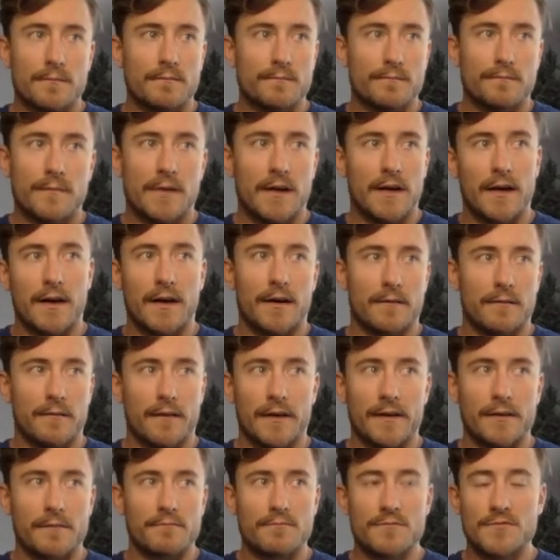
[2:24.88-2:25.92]

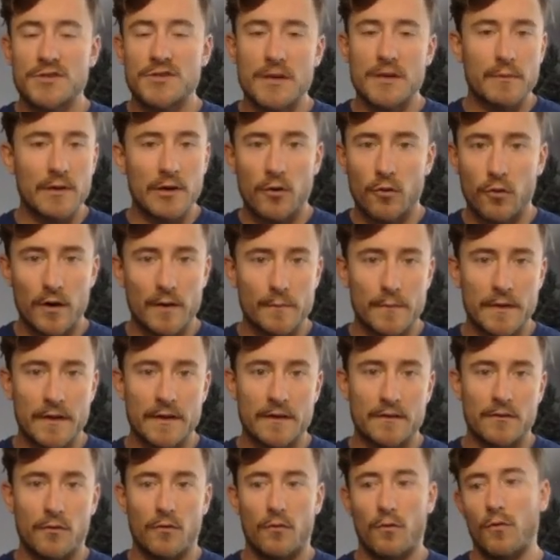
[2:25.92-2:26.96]
like gym
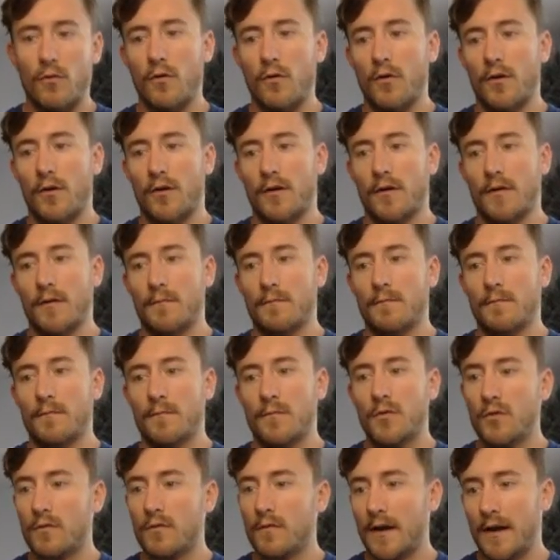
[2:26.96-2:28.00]
equipment or
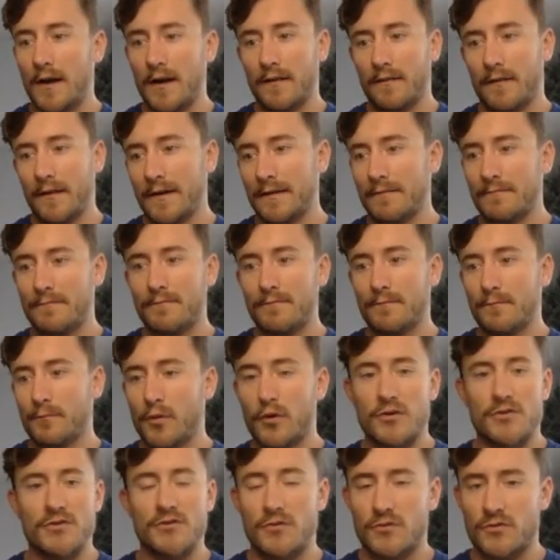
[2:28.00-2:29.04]
like
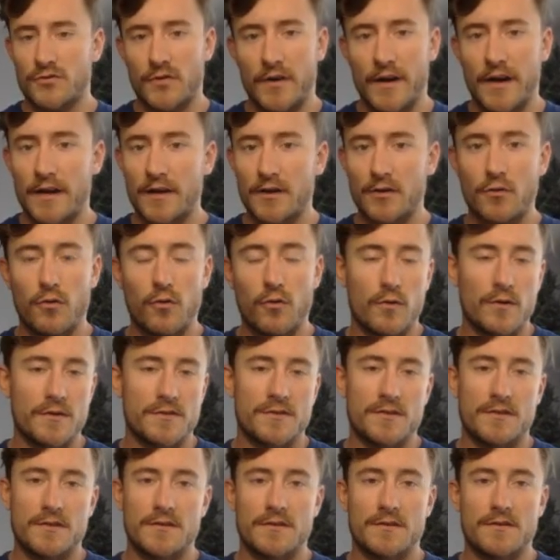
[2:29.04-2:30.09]
personal training
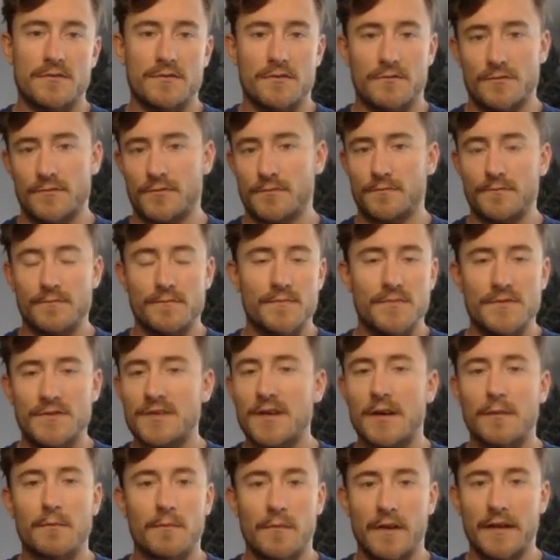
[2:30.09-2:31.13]
courses or
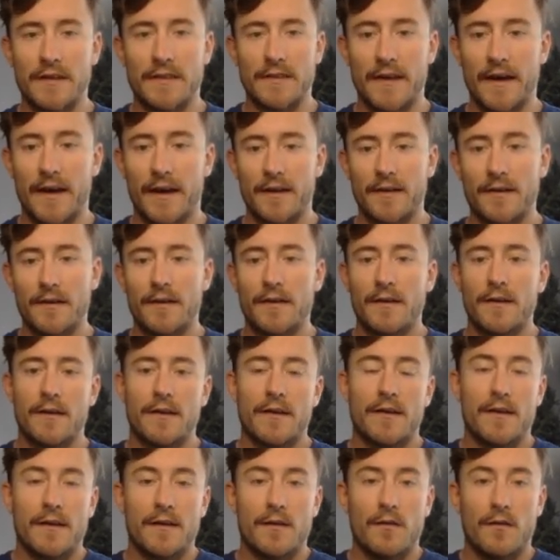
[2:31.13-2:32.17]
something like that.
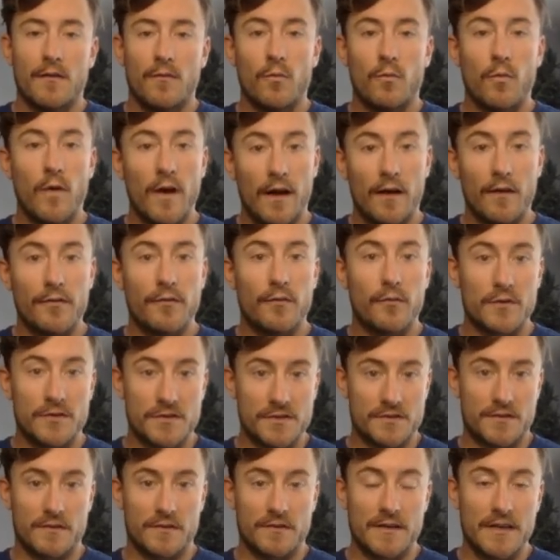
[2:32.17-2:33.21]
Wealth, which
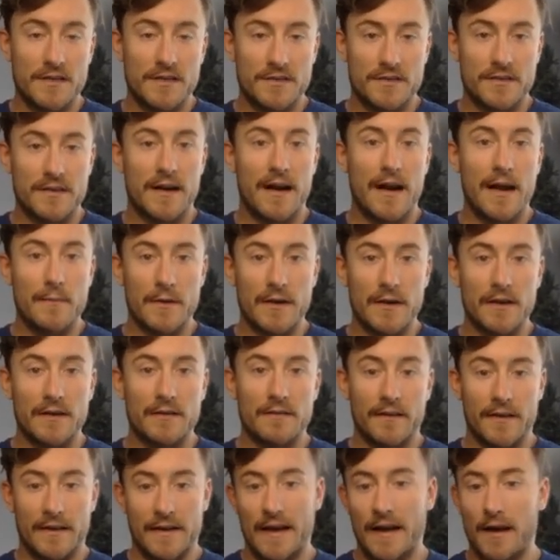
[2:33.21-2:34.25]
is the niche that I'm
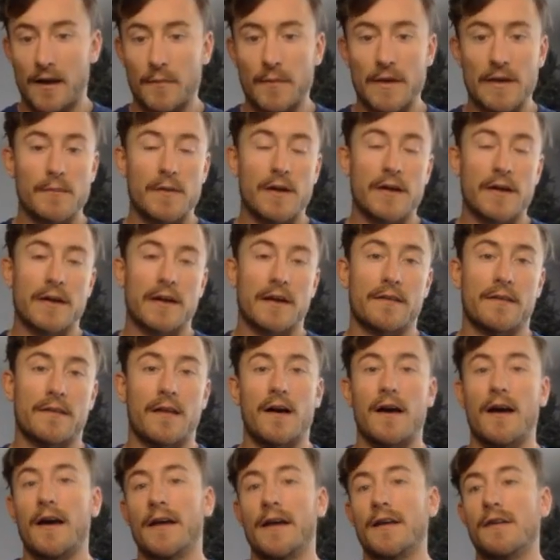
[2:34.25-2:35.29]
in, like how to make money
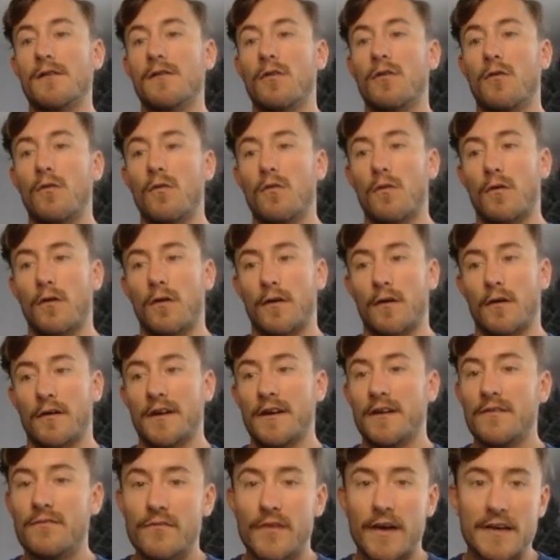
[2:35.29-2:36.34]
online or
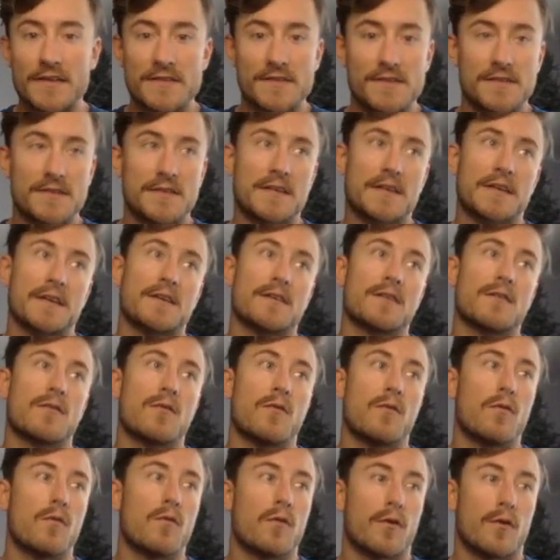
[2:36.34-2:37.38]
investing
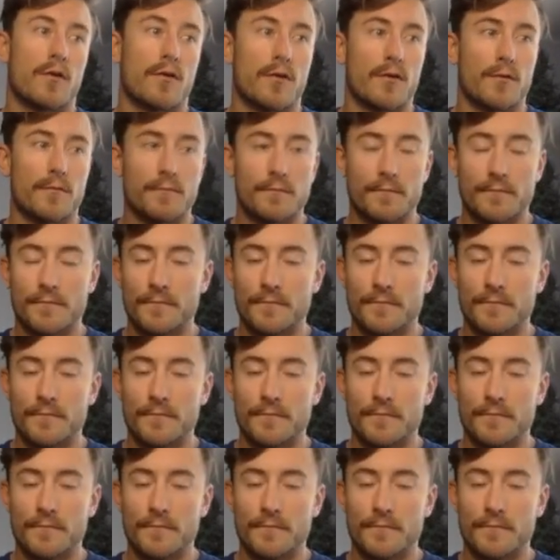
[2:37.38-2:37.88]
or